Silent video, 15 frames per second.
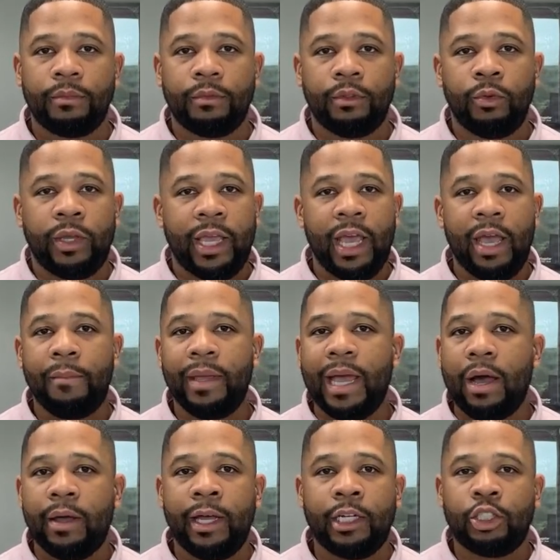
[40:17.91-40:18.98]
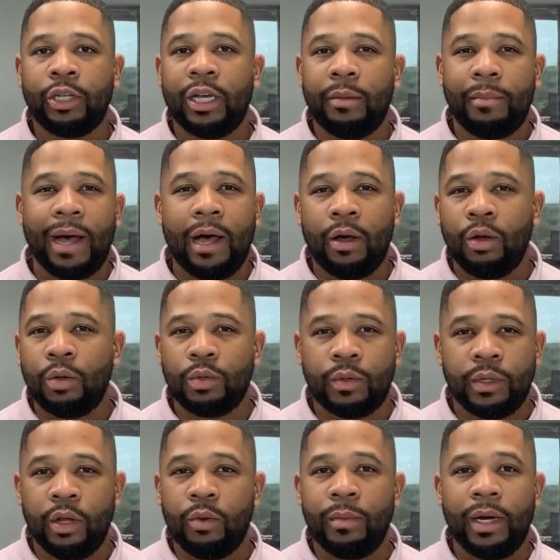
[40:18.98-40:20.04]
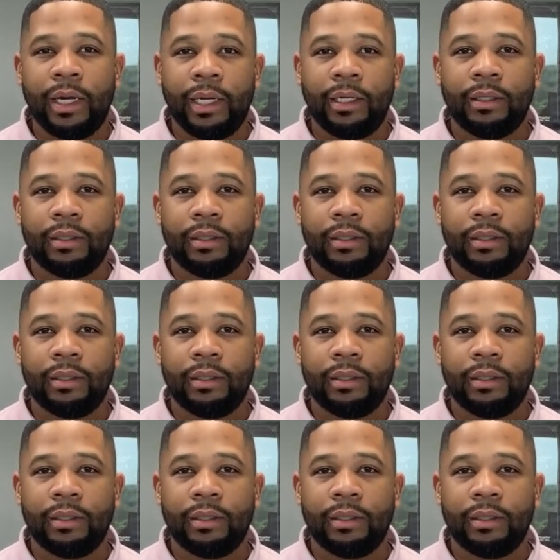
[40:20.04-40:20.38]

You can't be out here trying to buy homes with no money.